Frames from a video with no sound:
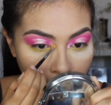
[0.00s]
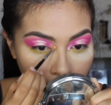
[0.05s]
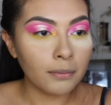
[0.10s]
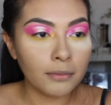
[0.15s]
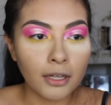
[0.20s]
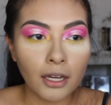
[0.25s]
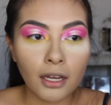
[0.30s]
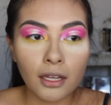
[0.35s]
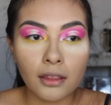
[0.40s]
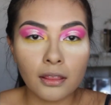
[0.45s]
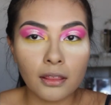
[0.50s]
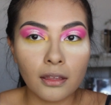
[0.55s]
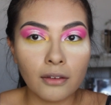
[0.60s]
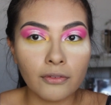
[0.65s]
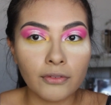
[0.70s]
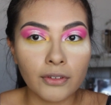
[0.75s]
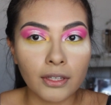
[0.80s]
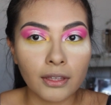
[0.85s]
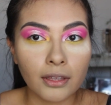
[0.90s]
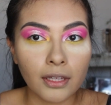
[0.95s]
I'm not
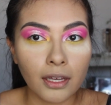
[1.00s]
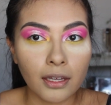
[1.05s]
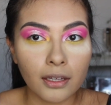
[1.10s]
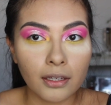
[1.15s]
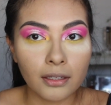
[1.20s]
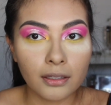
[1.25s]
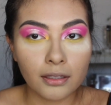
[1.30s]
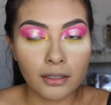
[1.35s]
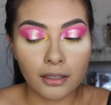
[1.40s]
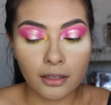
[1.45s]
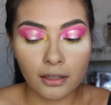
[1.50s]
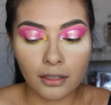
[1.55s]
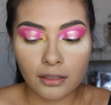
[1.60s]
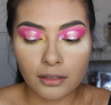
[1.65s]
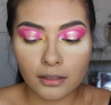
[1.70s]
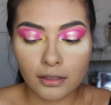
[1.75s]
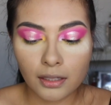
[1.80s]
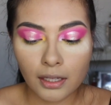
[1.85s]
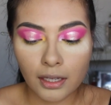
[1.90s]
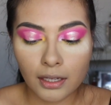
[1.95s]
loving that. It
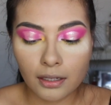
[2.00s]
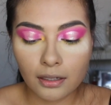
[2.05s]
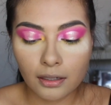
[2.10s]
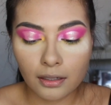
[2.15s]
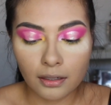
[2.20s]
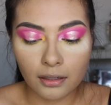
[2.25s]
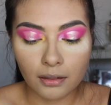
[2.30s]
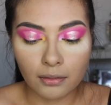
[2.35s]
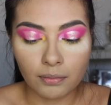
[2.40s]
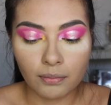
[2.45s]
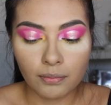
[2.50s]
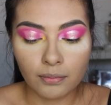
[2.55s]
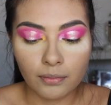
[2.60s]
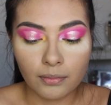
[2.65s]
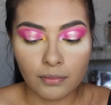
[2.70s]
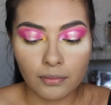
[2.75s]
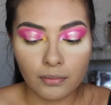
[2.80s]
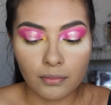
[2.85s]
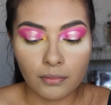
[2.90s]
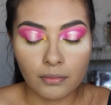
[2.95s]
looks like a
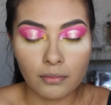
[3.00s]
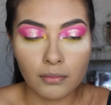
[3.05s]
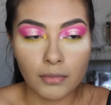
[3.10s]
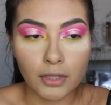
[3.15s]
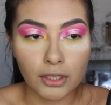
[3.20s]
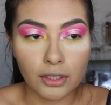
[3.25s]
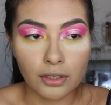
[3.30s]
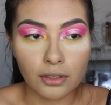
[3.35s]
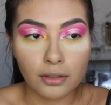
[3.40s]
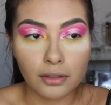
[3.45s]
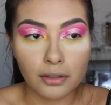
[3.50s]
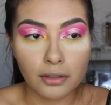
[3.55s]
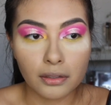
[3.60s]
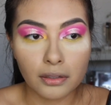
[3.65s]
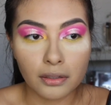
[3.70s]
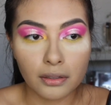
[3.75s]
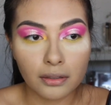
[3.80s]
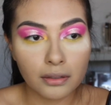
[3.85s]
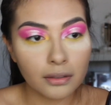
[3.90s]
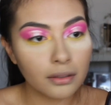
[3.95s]

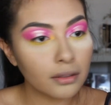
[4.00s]
mustard.